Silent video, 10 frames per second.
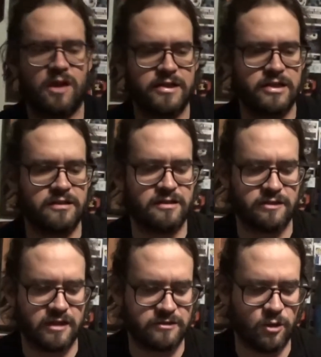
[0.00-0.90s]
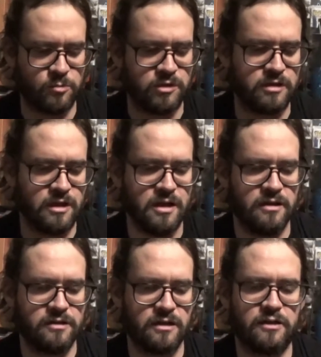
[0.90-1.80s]
it this October.
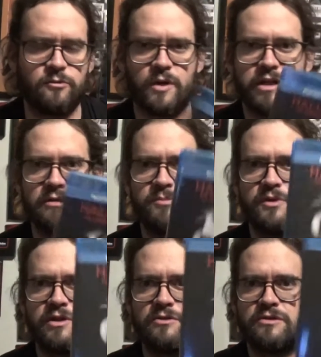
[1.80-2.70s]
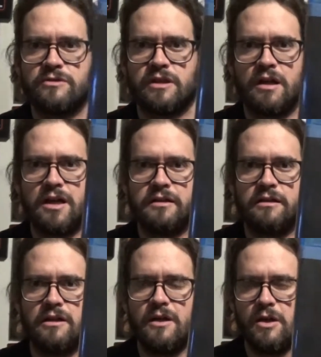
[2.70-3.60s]
The unrated producer's cut.
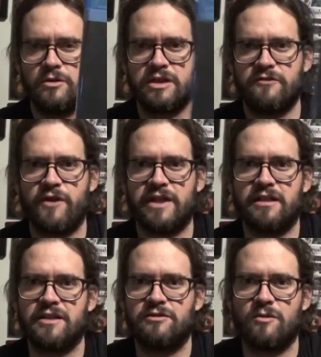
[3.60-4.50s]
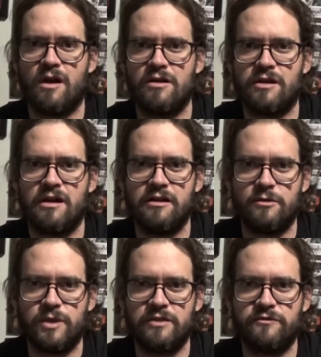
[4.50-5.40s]
See if I can get through all the
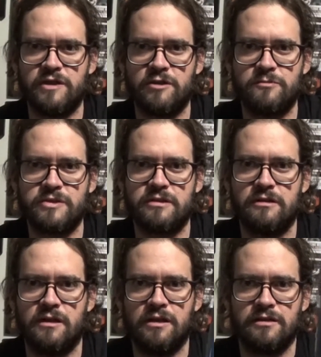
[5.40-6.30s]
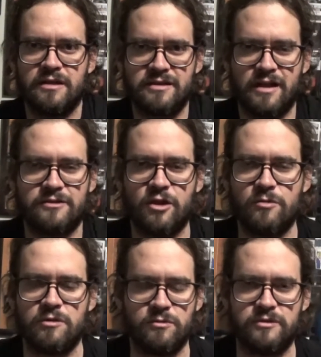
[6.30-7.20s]
Halloween films this
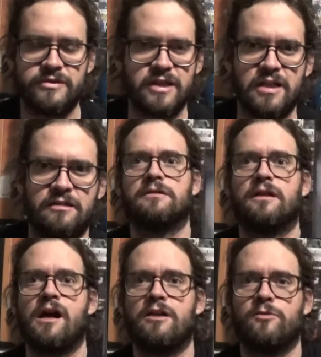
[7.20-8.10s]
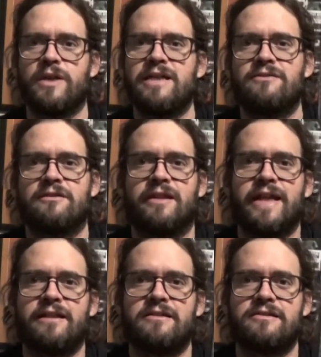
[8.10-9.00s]
October. We'll see. Halloween, the
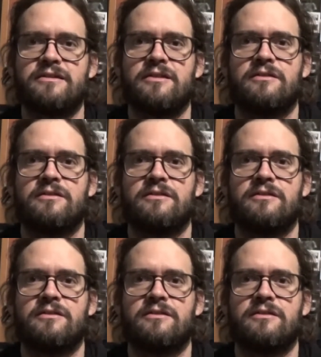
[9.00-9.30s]
latest